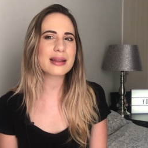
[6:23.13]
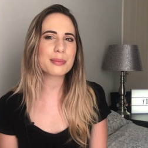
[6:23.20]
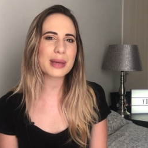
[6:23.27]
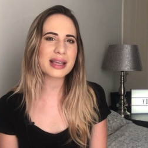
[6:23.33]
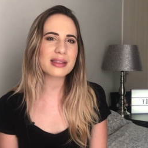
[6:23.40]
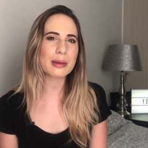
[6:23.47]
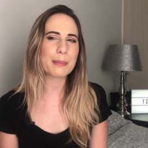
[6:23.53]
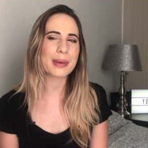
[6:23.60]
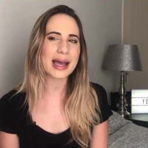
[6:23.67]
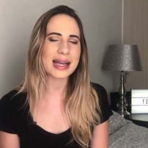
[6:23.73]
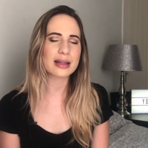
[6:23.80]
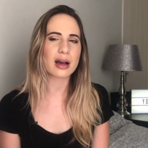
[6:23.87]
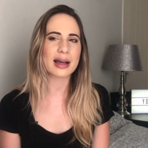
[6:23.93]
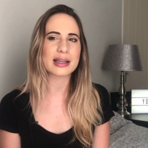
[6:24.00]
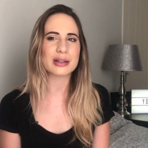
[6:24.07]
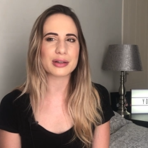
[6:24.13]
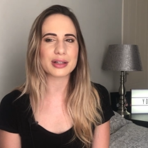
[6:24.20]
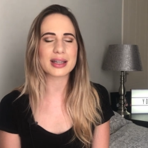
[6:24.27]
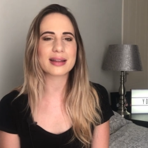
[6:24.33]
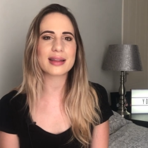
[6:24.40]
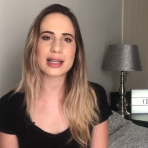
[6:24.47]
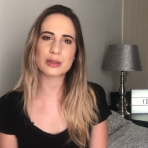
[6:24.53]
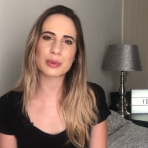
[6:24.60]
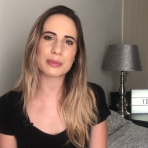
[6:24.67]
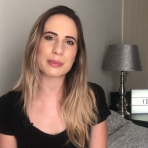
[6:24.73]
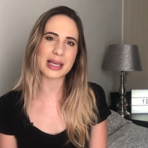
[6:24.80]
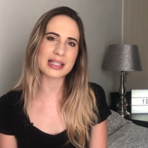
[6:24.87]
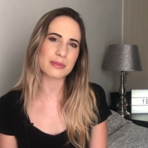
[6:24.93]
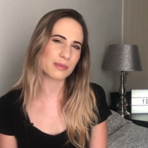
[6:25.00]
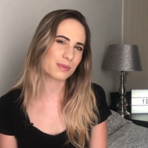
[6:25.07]
made the bad guy good, and that's what
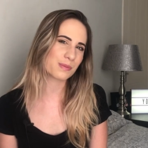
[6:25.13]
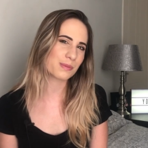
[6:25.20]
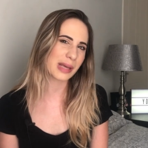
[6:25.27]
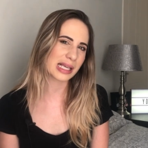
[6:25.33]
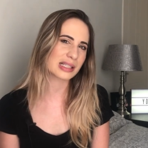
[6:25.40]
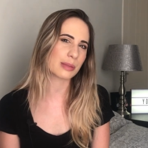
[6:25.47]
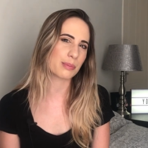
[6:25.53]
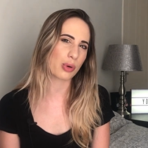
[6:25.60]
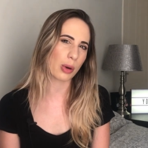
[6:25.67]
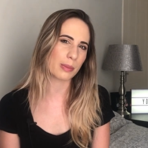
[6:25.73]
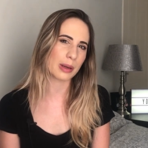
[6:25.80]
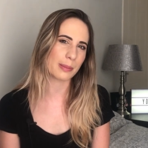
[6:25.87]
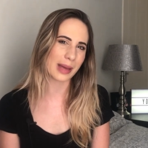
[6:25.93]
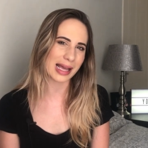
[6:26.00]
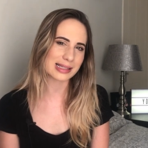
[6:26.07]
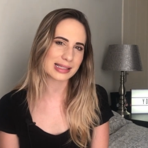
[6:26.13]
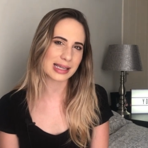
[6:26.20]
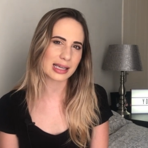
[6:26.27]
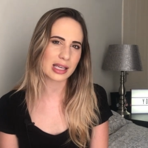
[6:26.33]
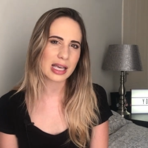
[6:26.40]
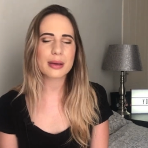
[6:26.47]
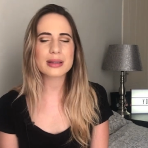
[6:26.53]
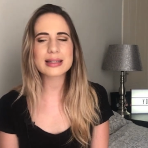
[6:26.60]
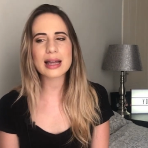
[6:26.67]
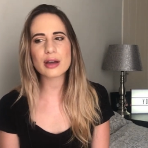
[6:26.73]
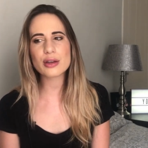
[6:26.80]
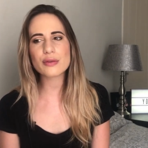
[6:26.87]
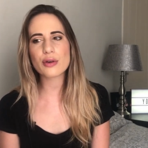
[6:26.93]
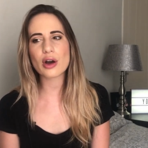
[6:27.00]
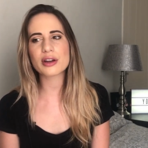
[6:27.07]
makes makes it problematic. Because now
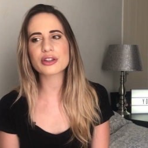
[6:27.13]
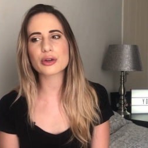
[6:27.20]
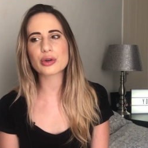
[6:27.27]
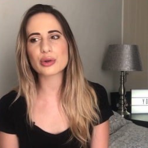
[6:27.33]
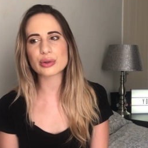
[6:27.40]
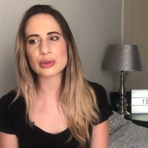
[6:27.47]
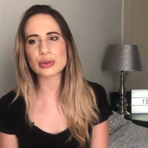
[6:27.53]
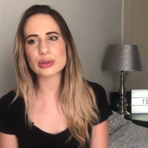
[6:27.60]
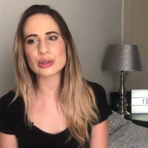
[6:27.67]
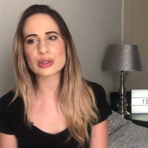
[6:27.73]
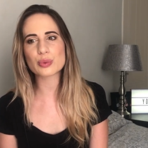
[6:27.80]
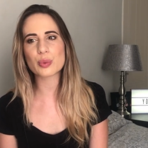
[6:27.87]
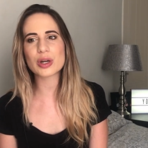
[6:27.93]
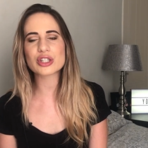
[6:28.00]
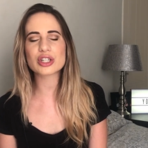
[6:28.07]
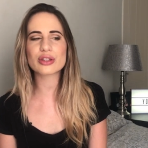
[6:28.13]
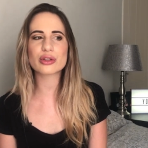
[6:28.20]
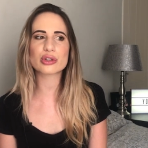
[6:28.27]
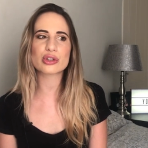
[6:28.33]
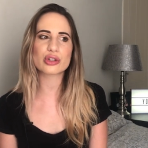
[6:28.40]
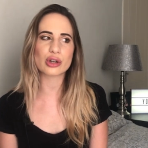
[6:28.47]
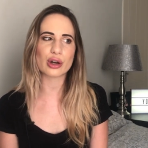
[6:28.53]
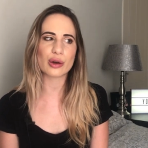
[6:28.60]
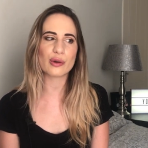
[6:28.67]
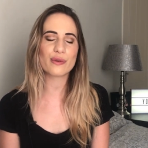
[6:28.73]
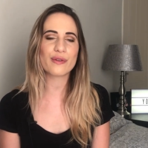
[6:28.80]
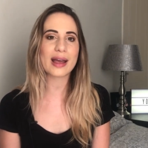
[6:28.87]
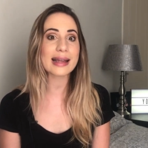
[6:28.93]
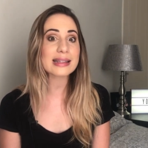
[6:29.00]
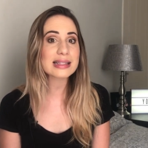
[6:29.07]
you've got girls watching the show,
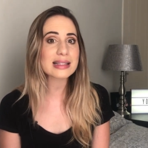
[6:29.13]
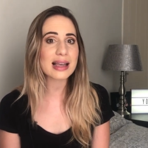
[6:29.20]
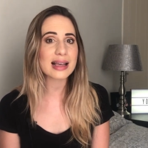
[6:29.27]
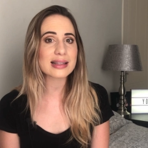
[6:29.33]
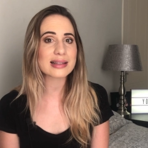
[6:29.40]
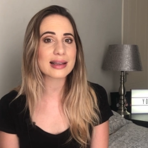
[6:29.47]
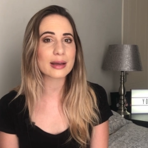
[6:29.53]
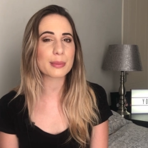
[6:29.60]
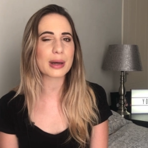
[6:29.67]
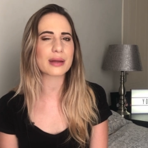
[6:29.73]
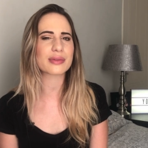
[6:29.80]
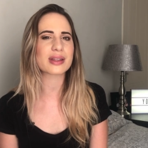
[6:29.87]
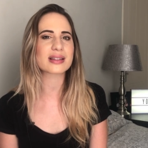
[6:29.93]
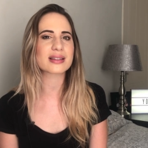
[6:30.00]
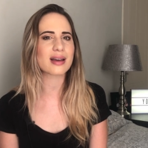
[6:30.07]
fantasizing about this